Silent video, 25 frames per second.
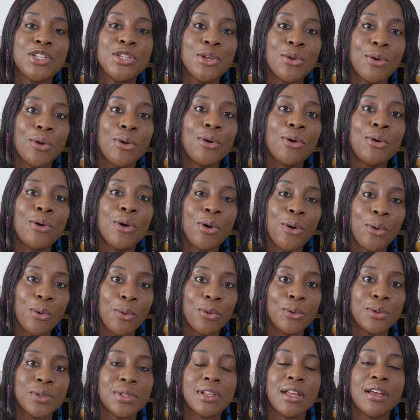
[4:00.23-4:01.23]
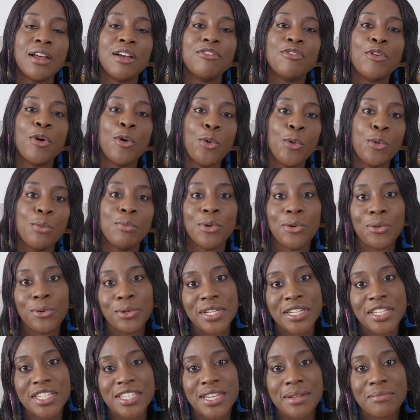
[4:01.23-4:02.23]
your goal of home
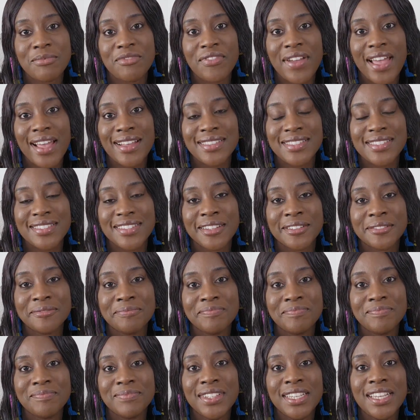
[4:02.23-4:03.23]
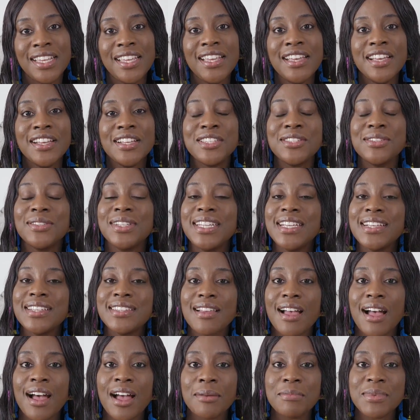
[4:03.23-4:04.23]
ownership faster. So these
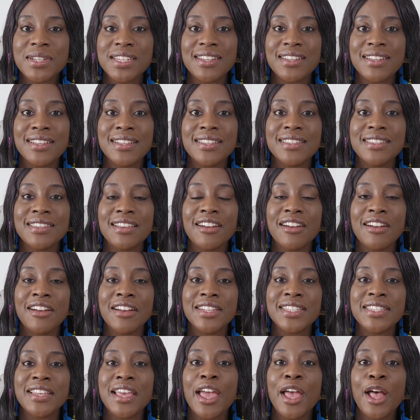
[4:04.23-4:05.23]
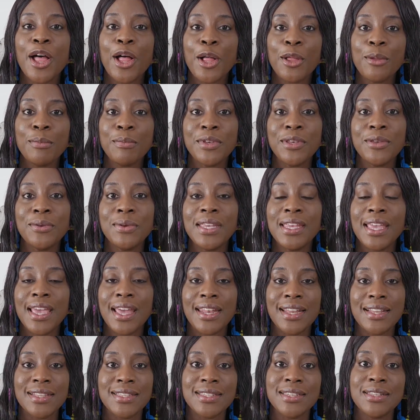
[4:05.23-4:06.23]
options are to help you get
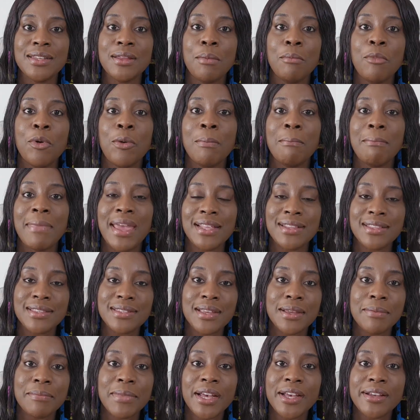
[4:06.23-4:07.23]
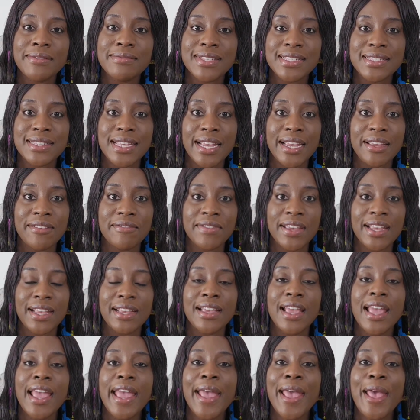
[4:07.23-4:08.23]
into the momentum of
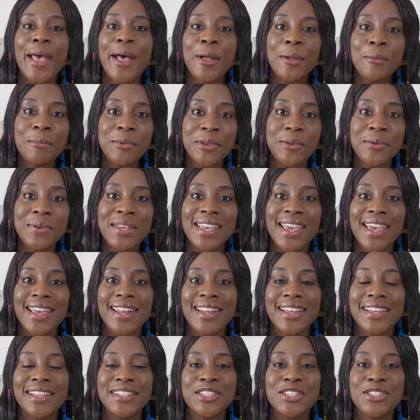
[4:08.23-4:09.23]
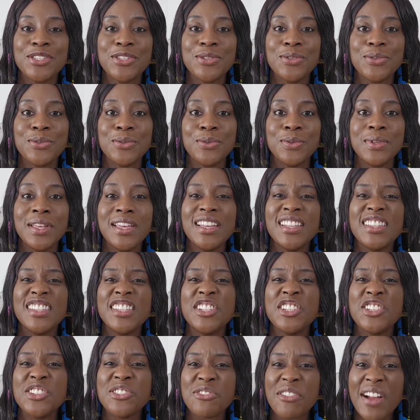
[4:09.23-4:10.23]
saving, help you get into the
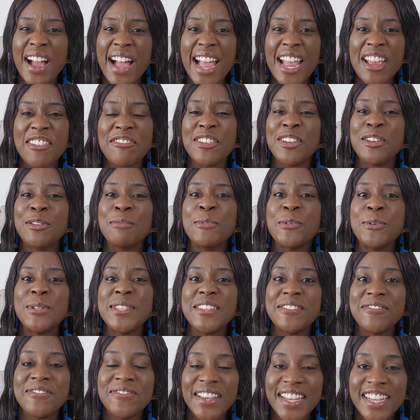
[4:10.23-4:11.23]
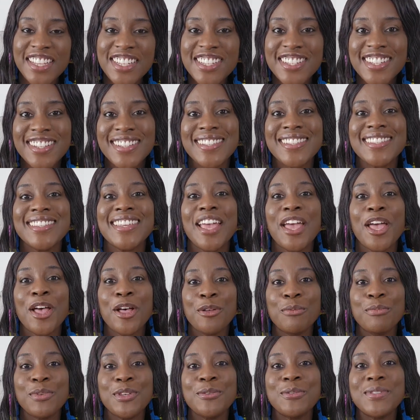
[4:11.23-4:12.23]
drive and the motivation to
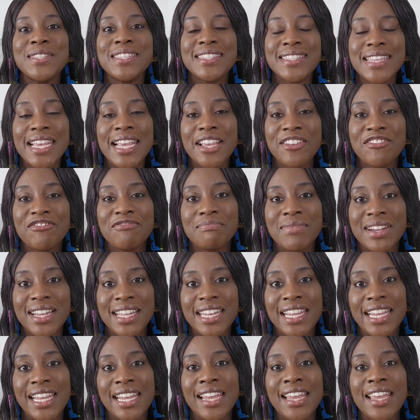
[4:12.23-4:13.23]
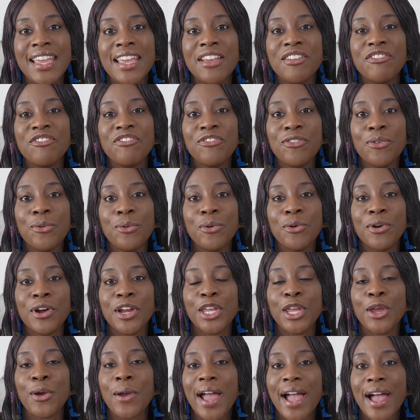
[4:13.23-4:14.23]
help you save money for
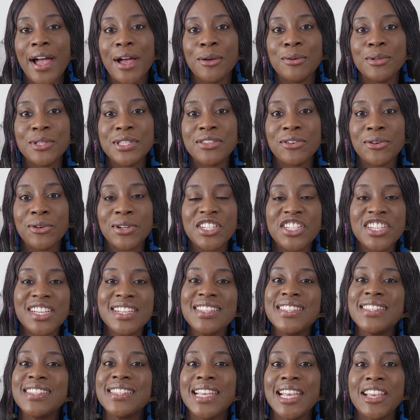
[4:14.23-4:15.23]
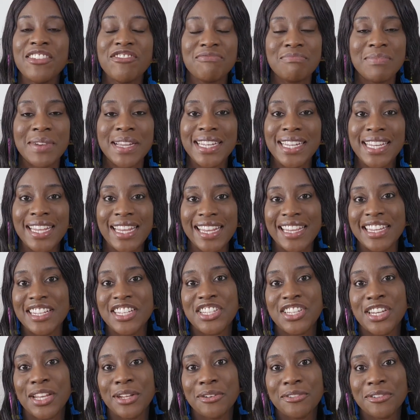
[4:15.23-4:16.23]
your house or just save money in
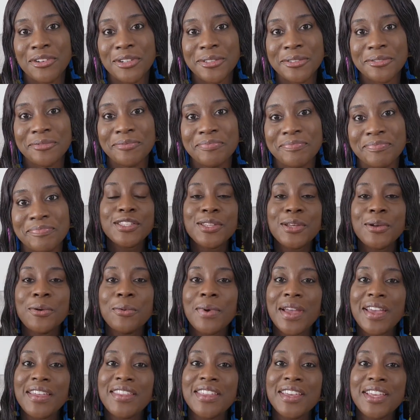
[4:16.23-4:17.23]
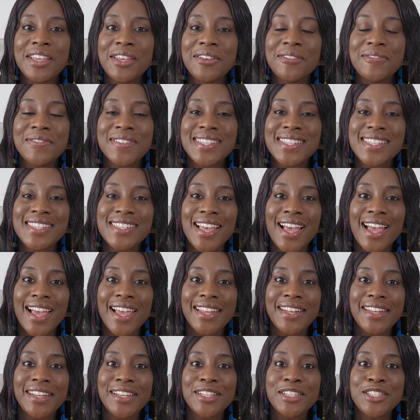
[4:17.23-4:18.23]
general. So whether you've
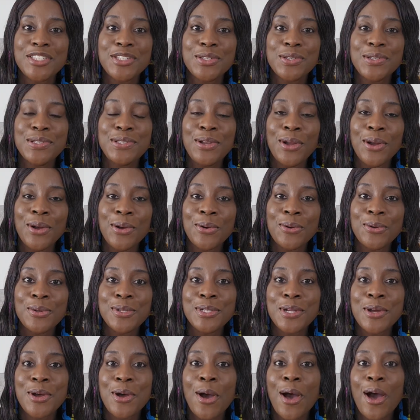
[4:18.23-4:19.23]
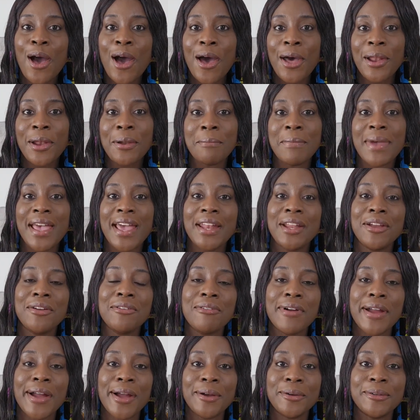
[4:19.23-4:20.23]
decided to go the automatic
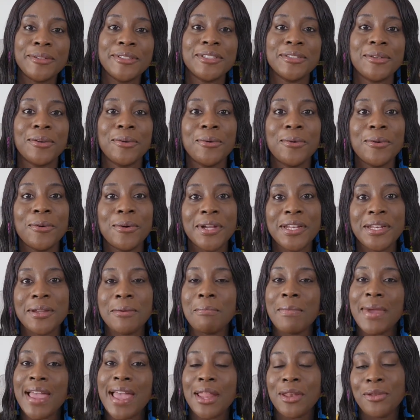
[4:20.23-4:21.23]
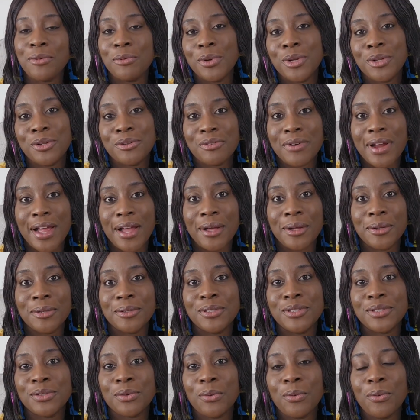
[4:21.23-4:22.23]
route or the manual
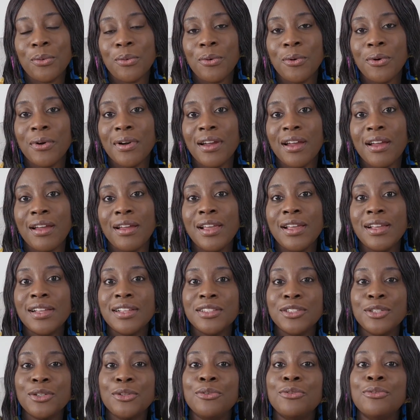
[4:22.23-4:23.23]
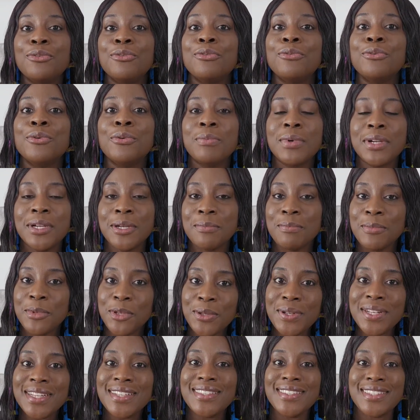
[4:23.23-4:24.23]
route or the group
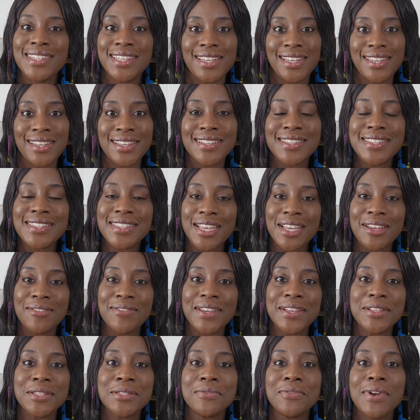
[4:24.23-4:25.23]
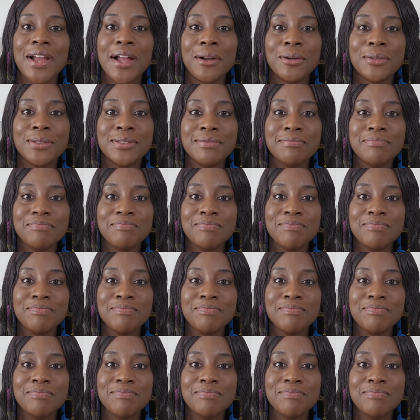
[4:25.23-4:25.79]
community savings route,